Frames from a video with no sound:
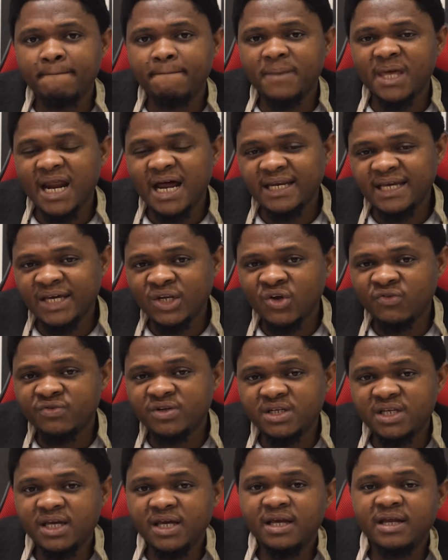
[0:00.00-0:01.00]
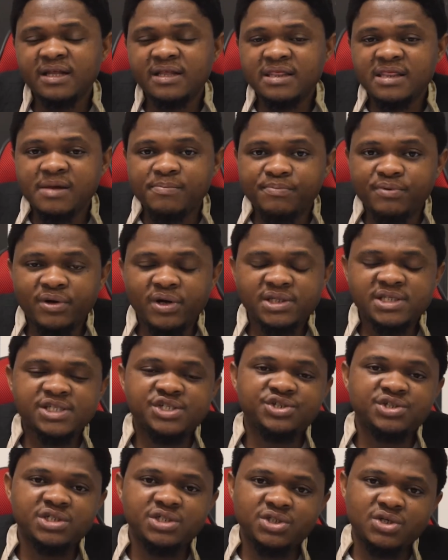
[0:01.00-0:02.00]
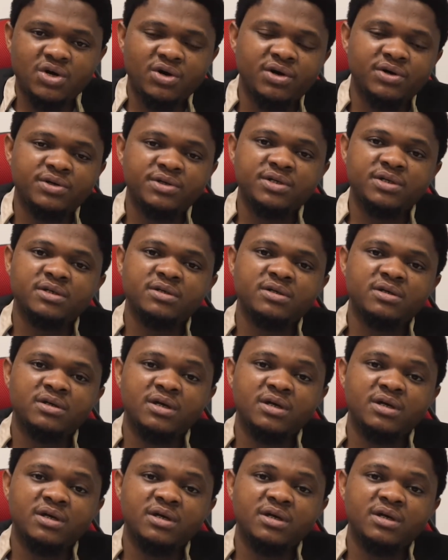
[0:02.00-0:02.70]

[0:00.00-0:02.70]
But at the end of the day, the product is returned,